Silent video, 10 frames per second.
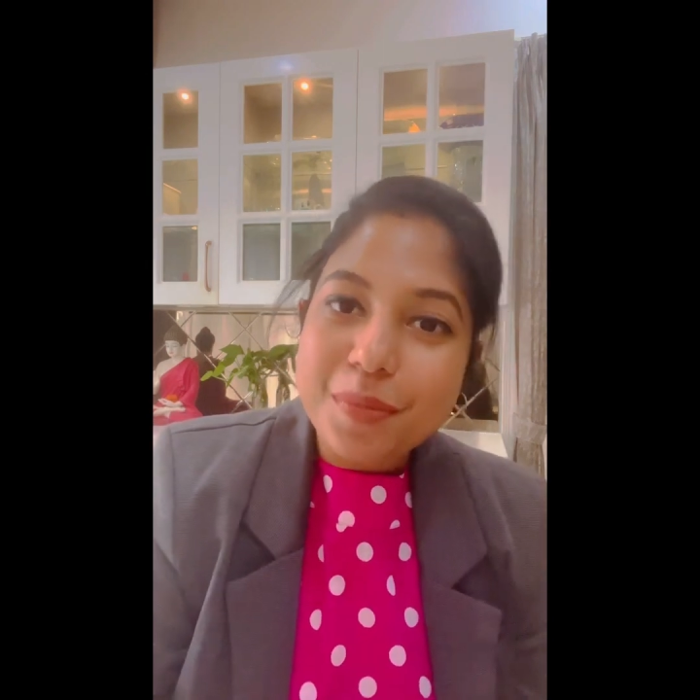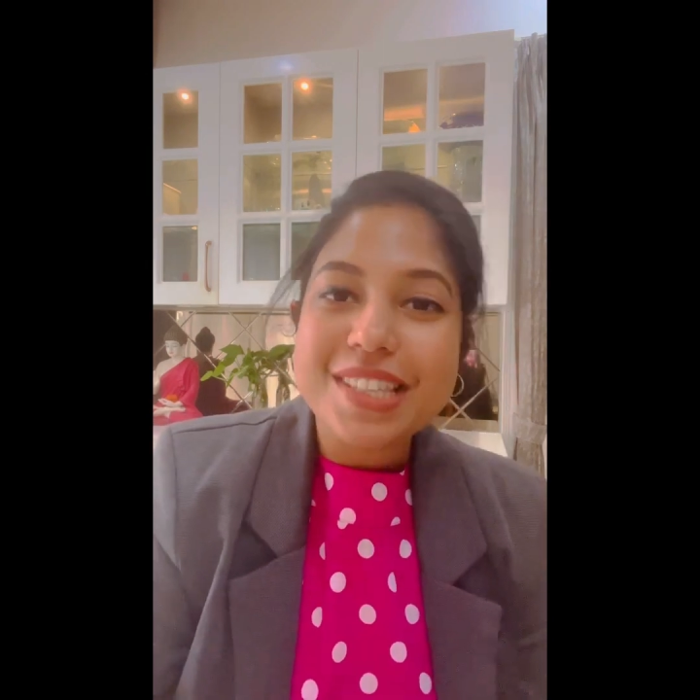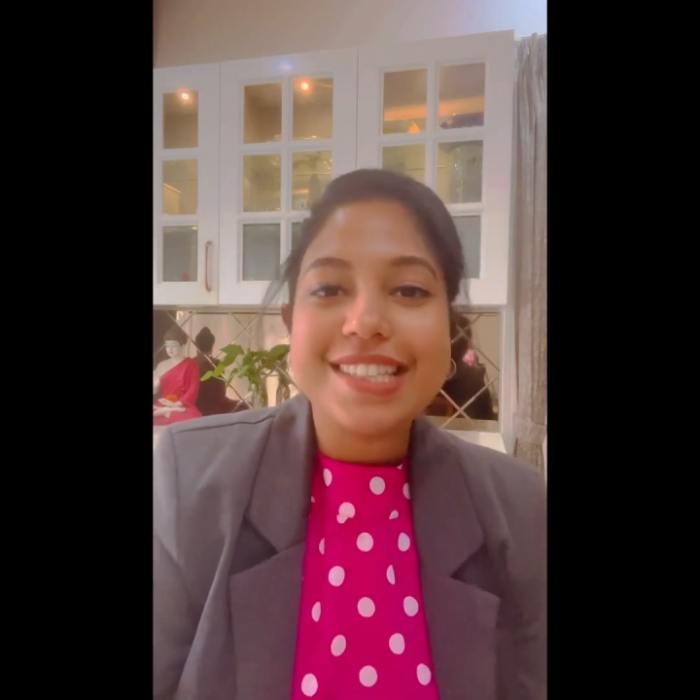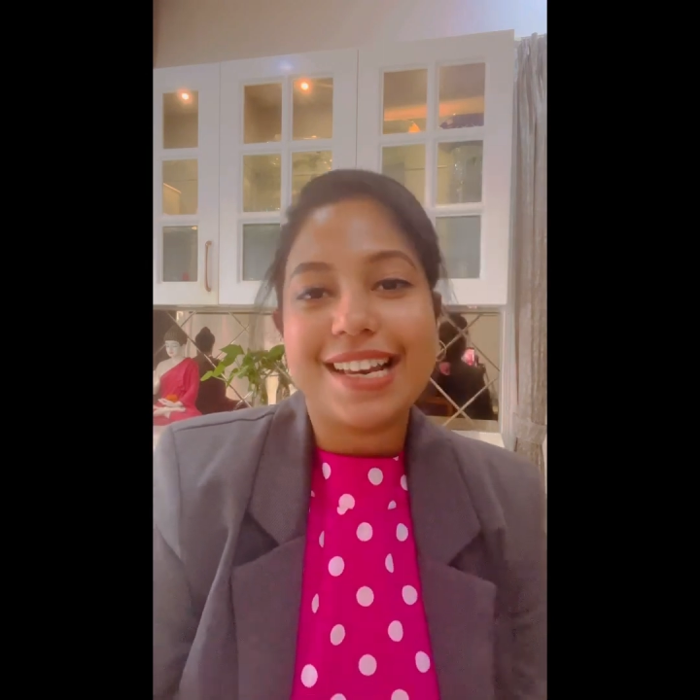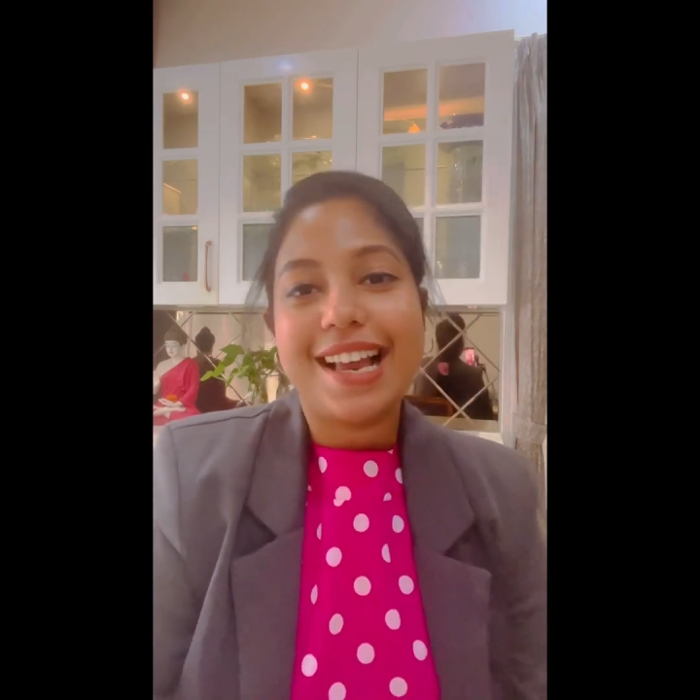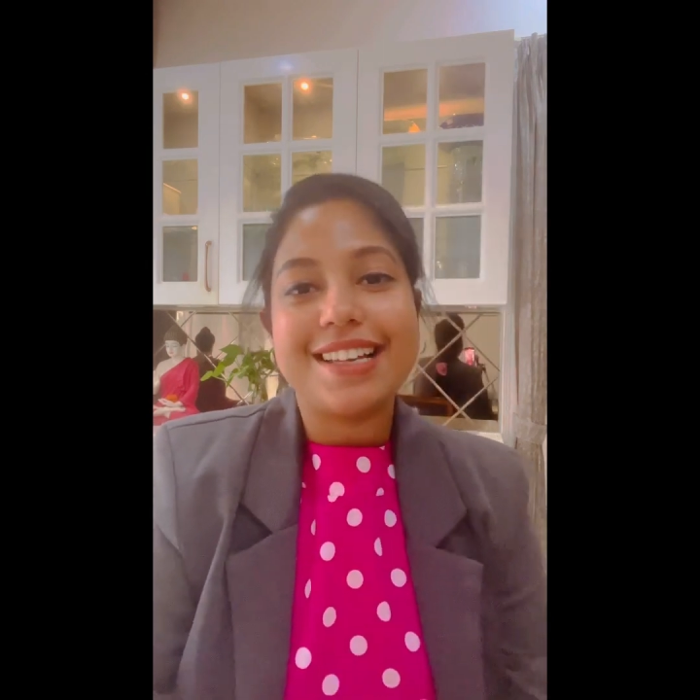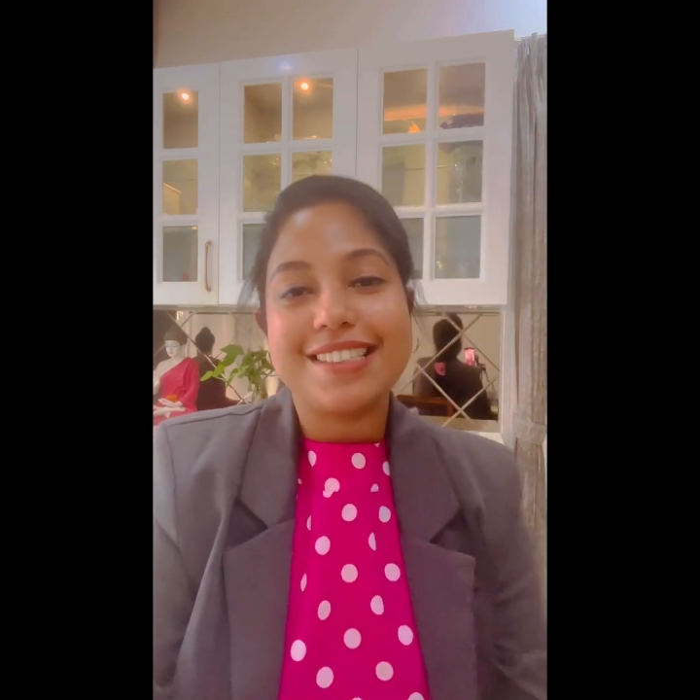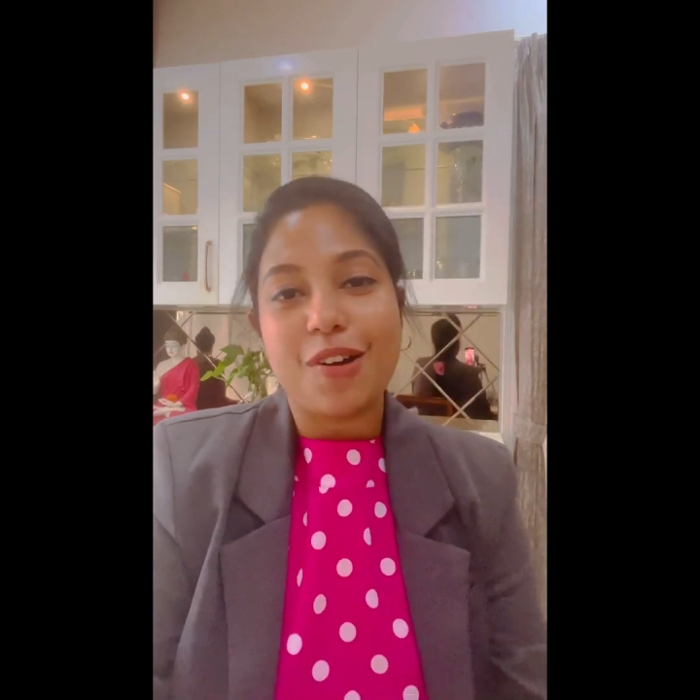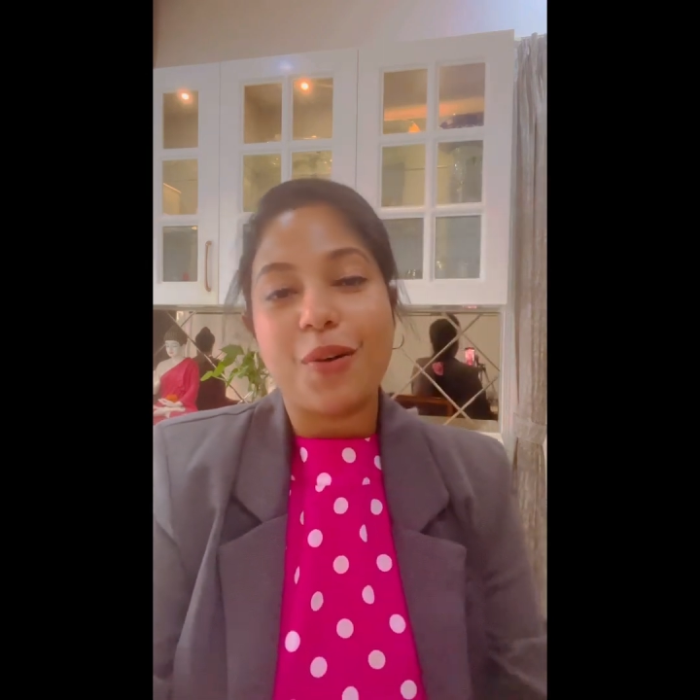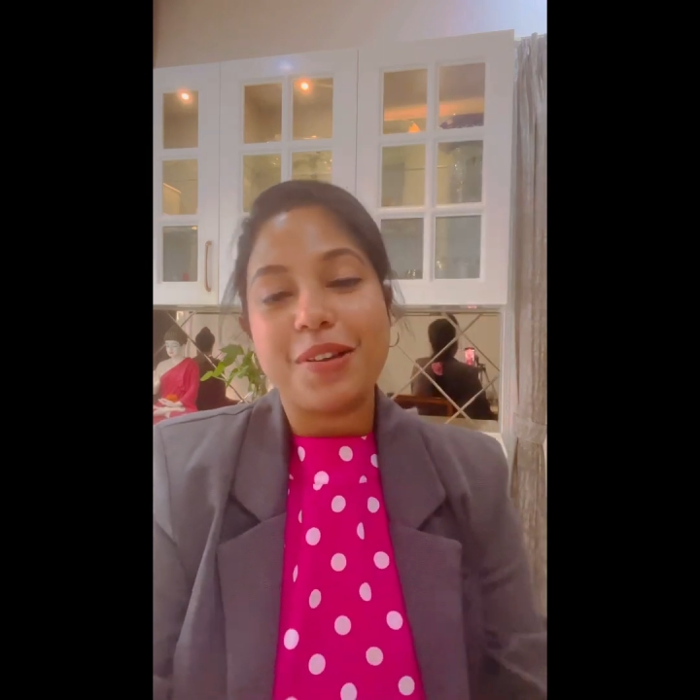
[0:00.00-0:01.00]
still I
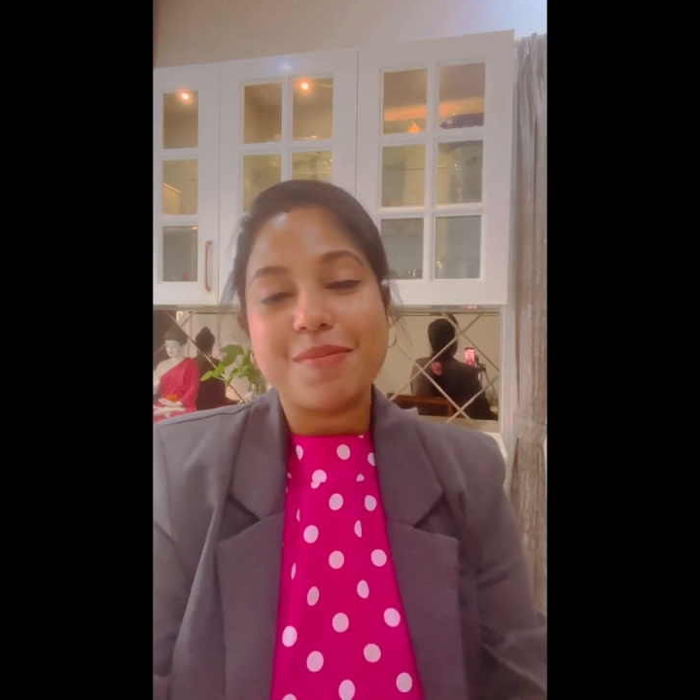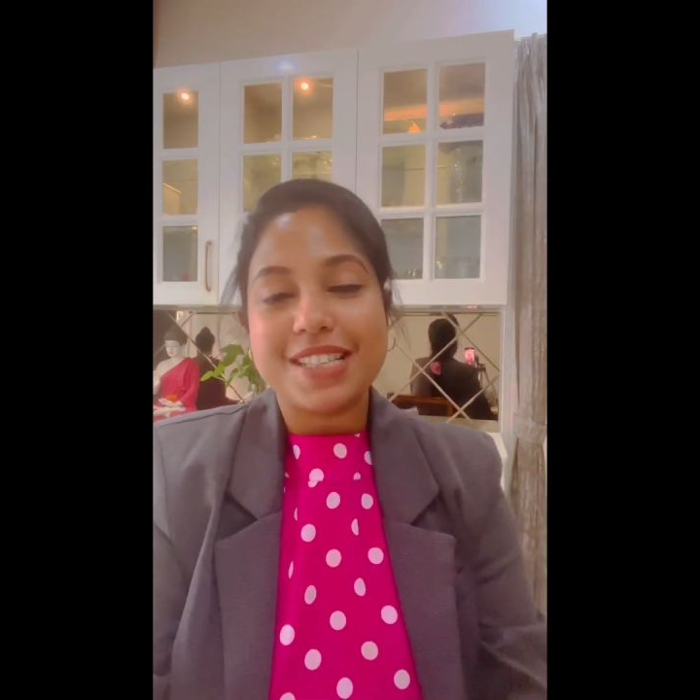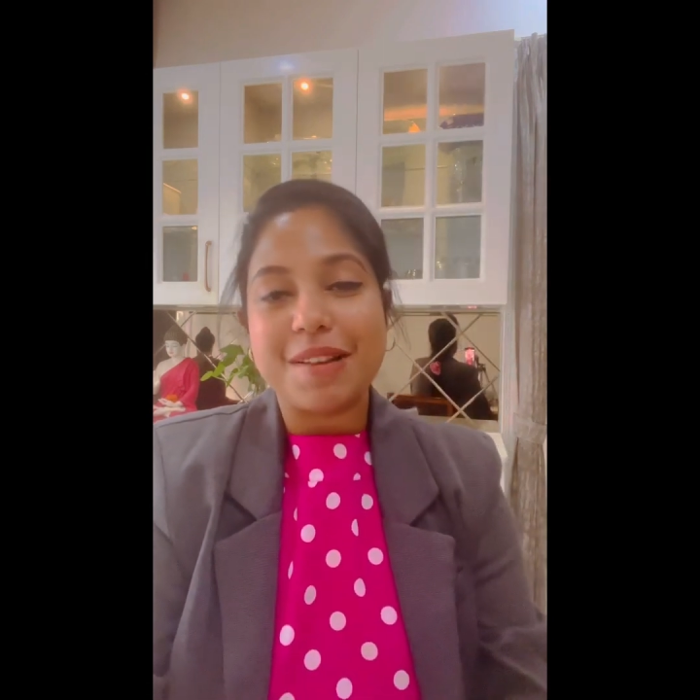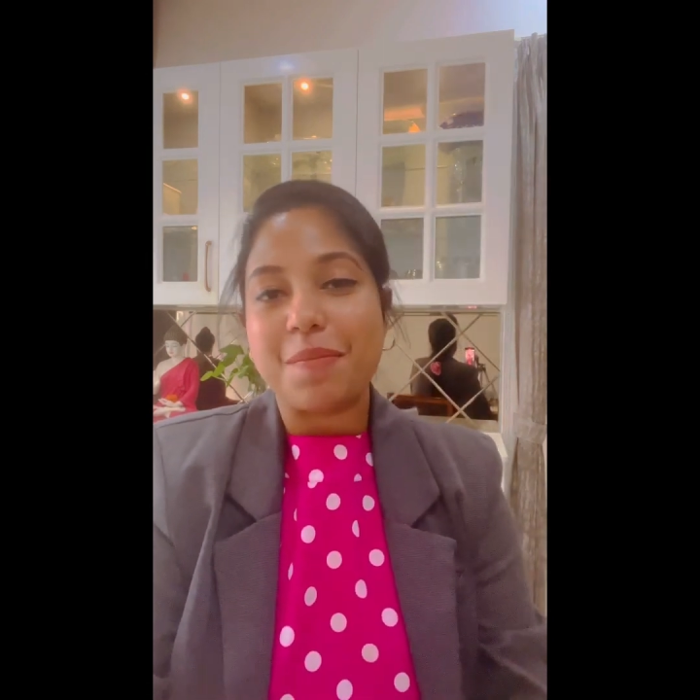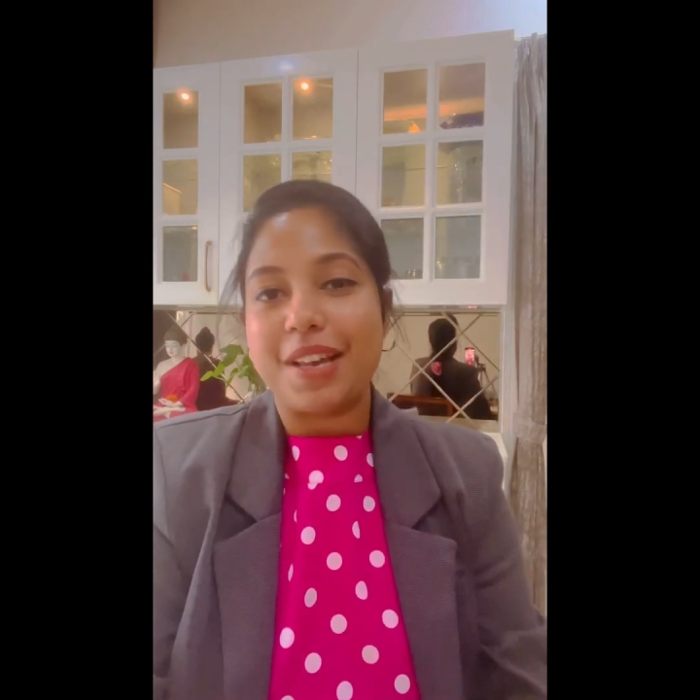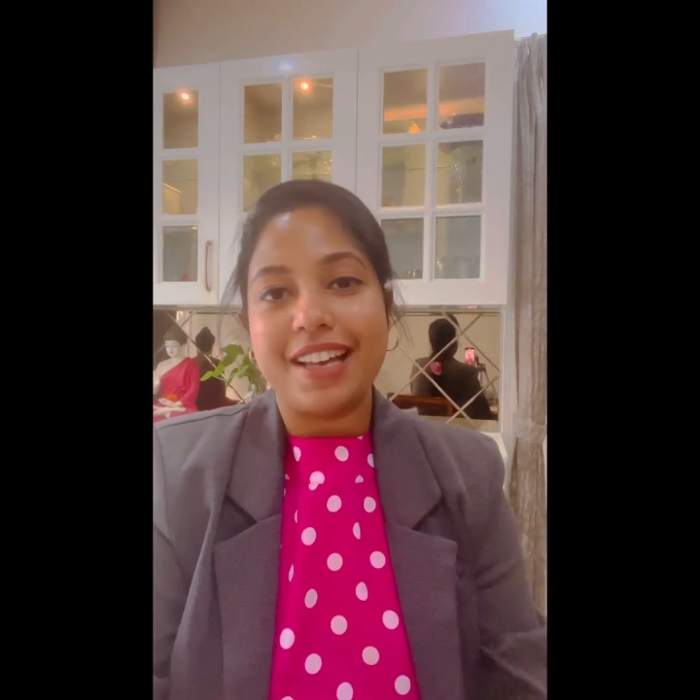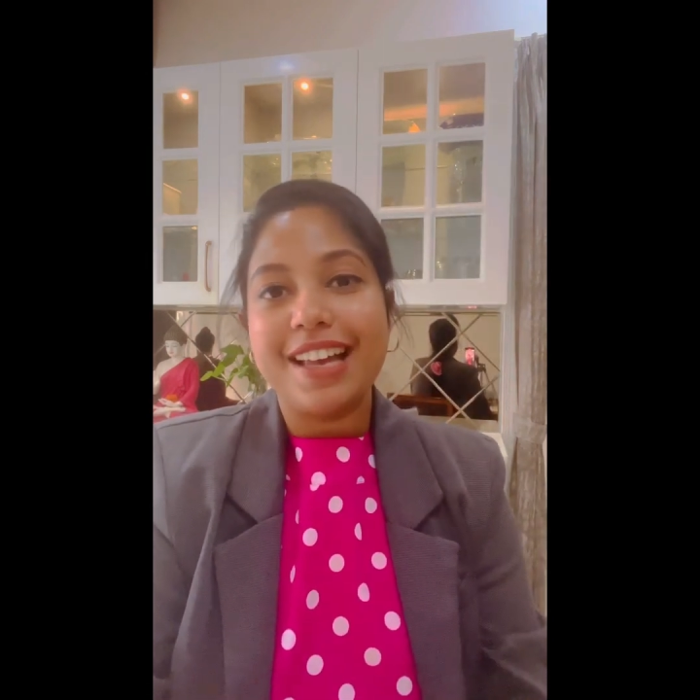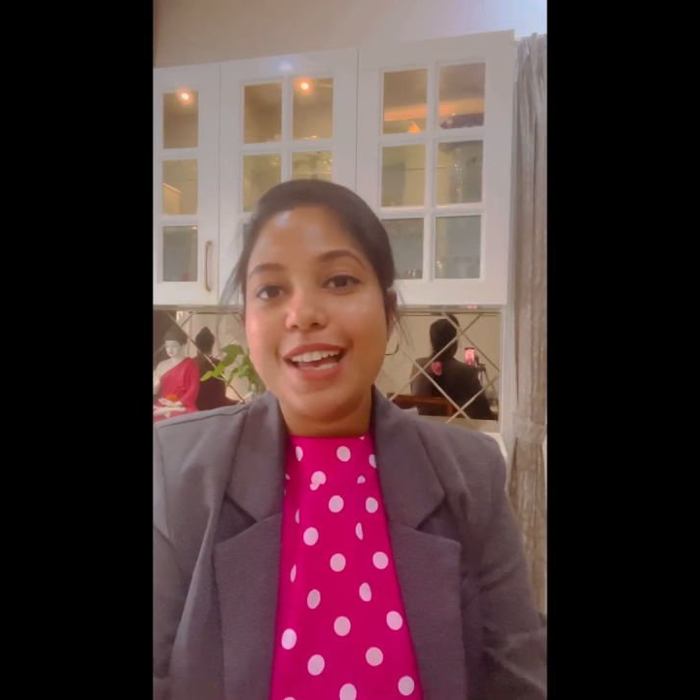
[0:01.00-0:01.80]
saw him sleeping.